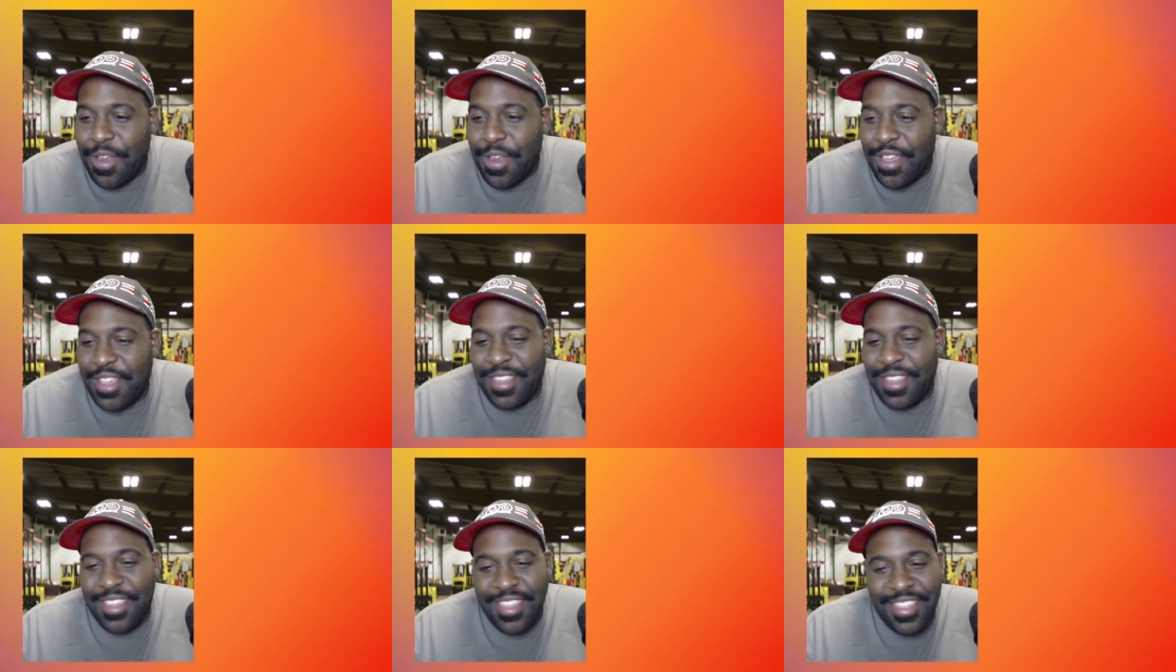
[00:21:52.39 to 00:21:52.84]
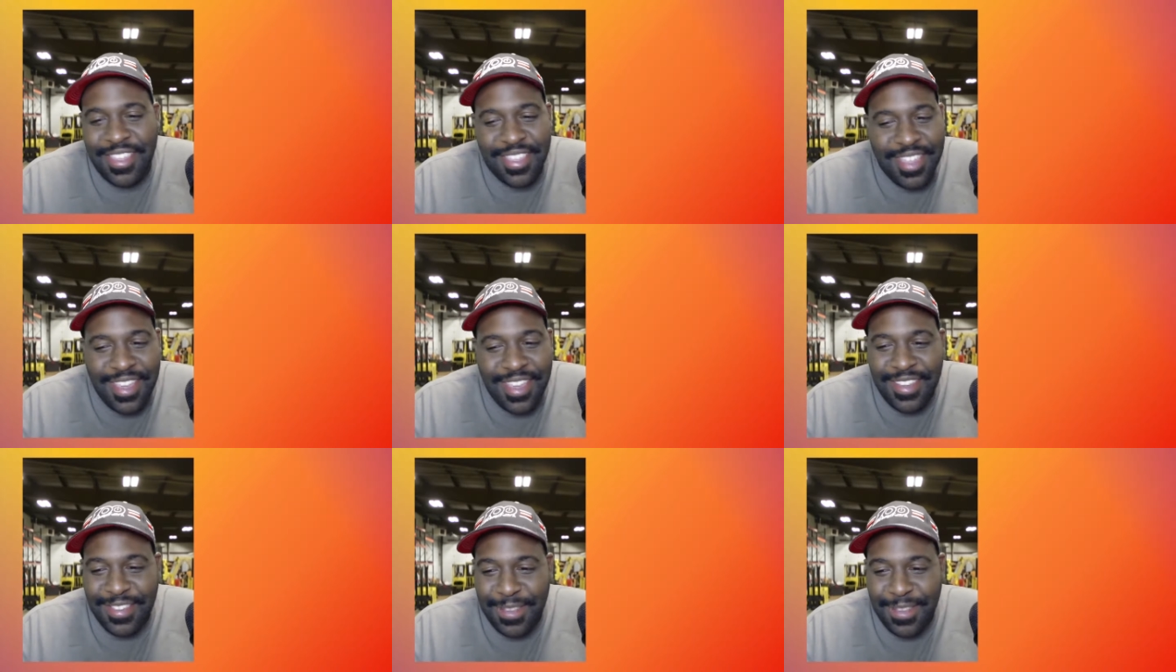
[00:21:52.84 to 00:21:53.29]

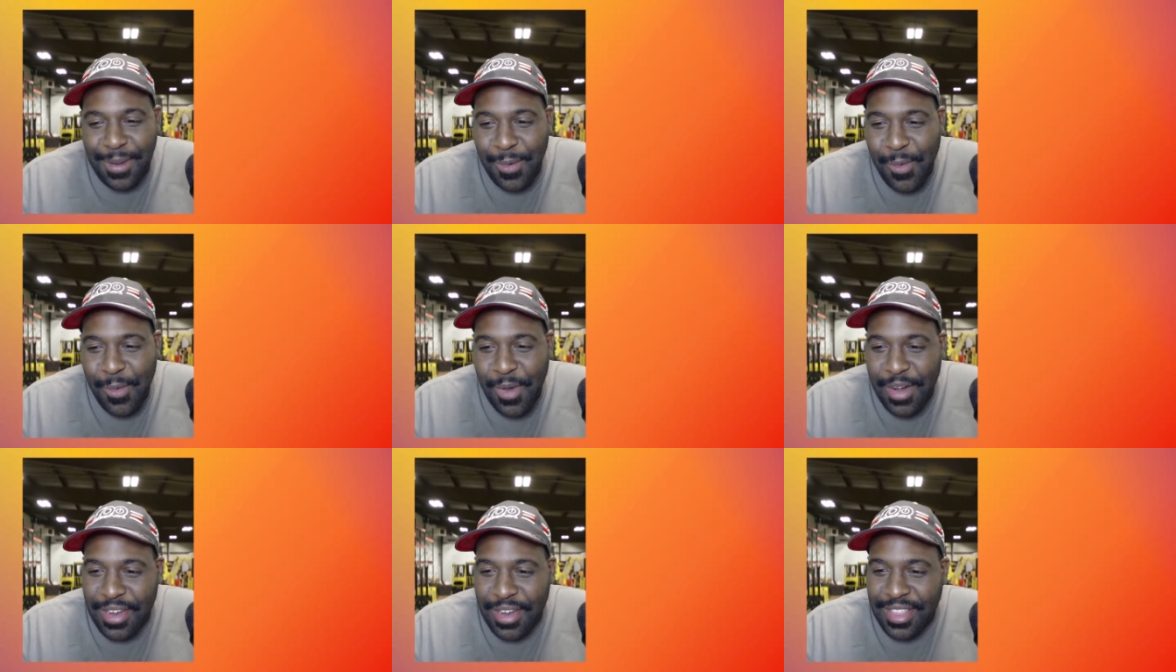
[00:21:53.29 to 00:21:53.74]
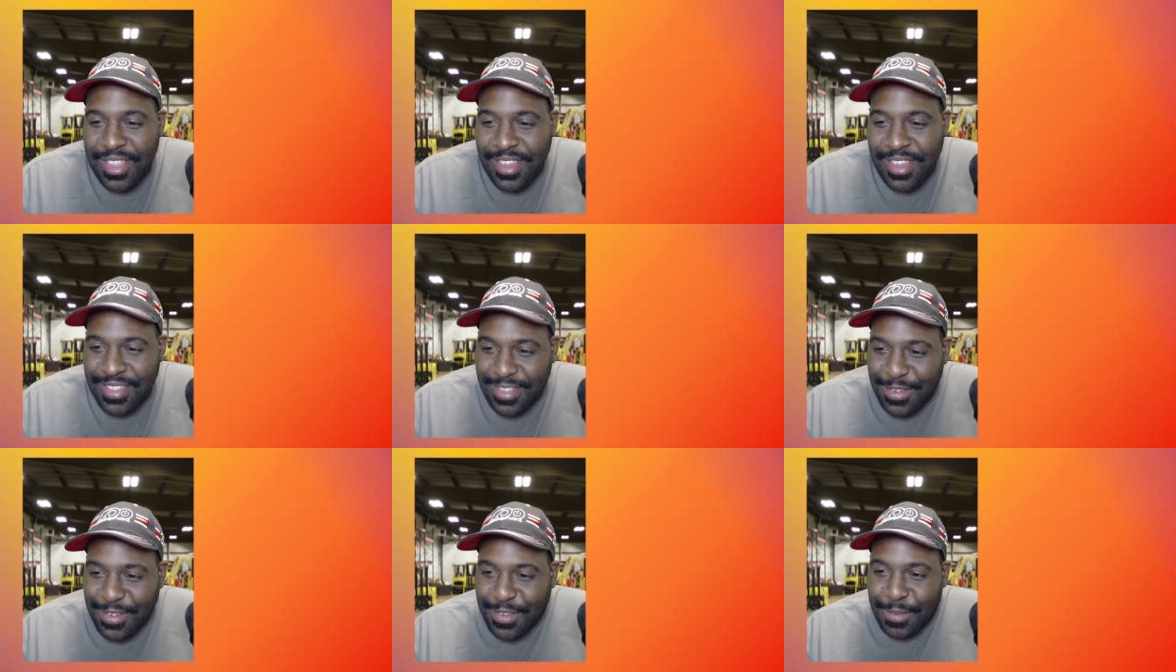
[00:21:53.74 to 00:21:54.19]
Things start working
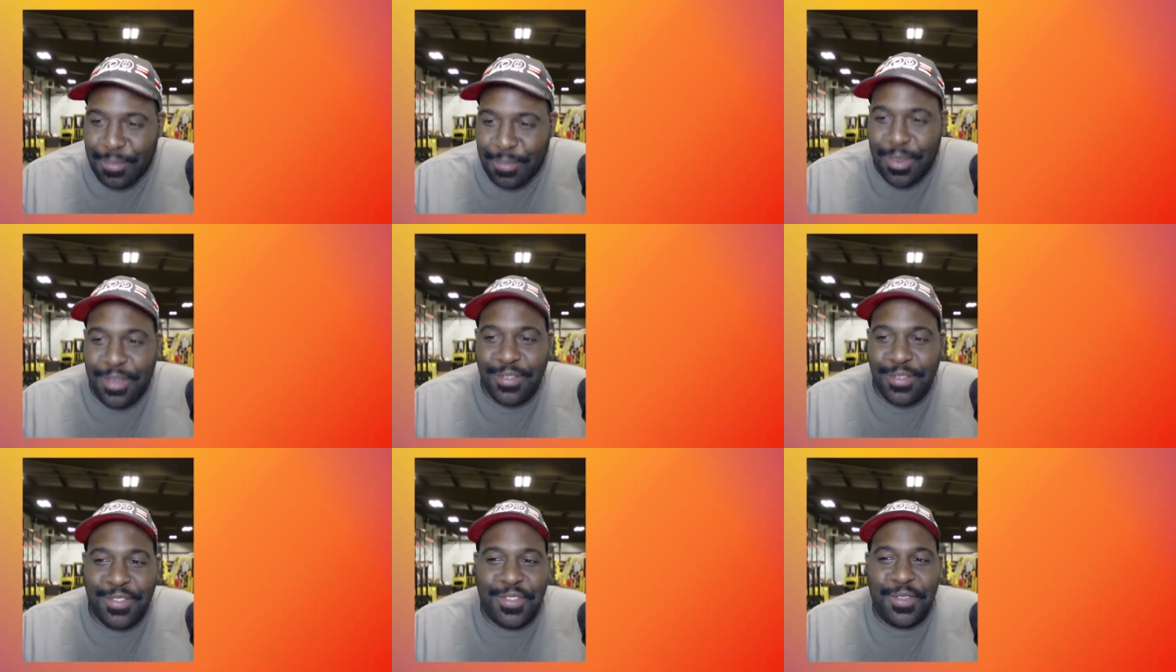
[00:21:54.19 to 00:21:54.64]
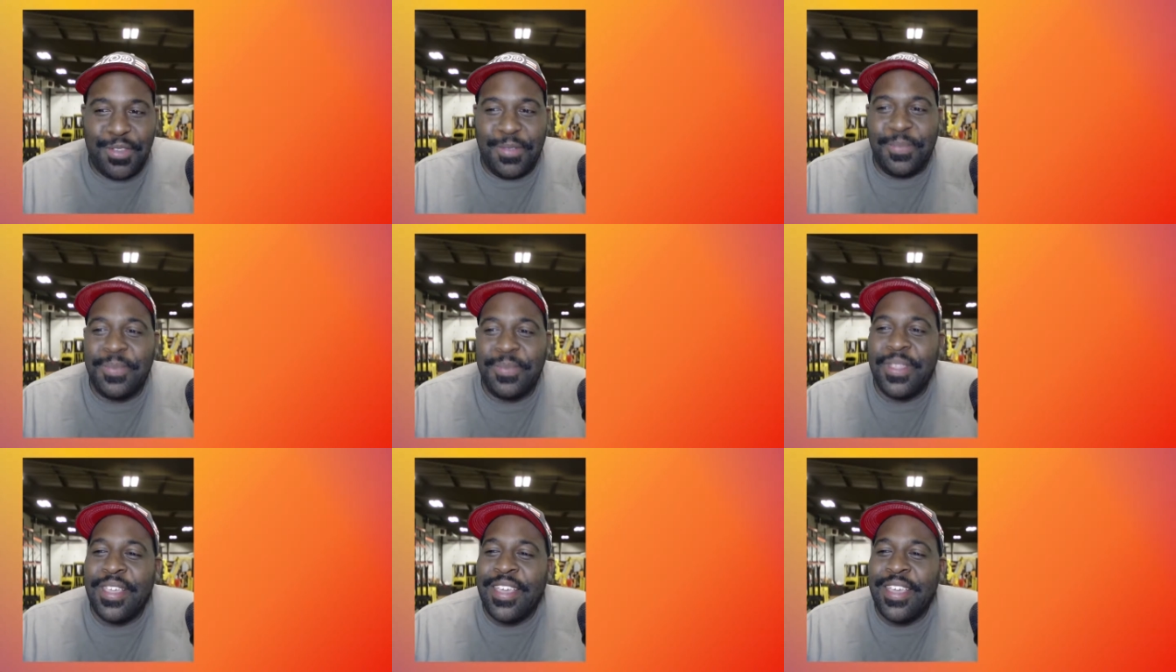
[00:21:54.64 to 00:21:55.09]
like they're supposed to.
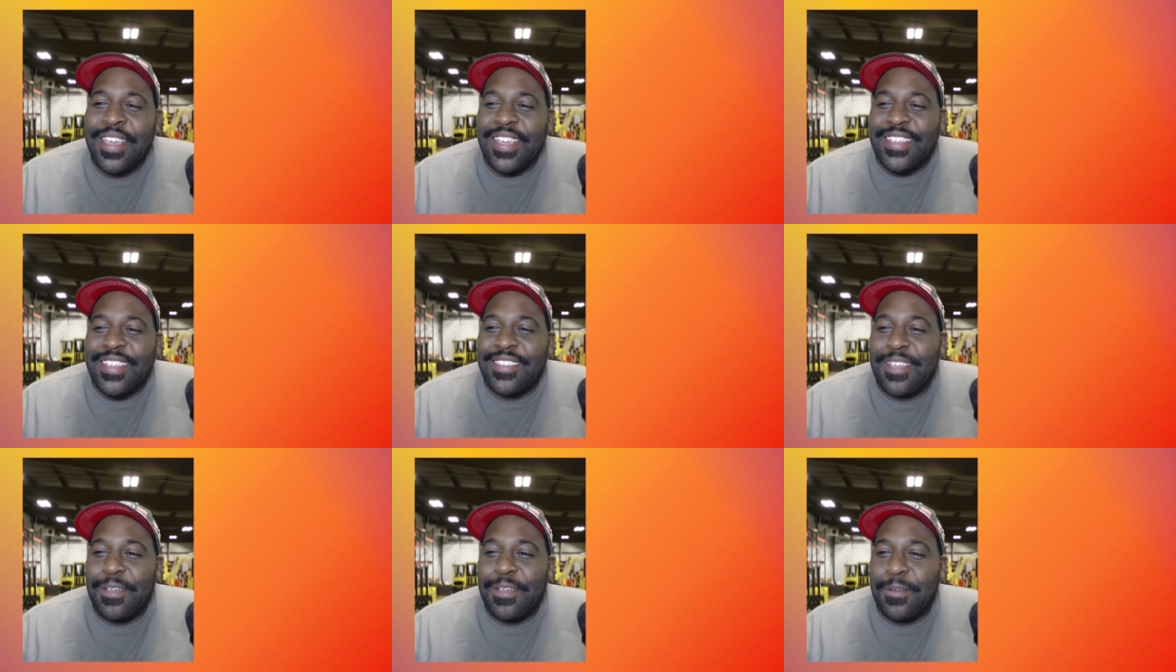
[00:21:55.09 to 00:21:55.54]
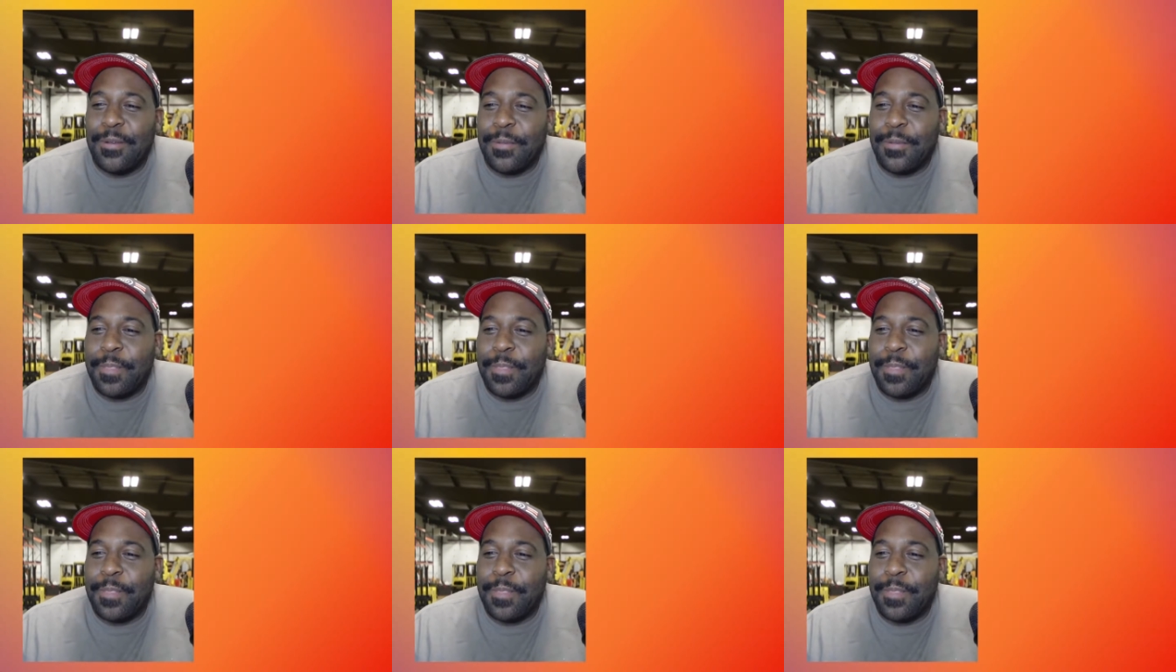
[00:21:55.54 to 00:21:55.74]
So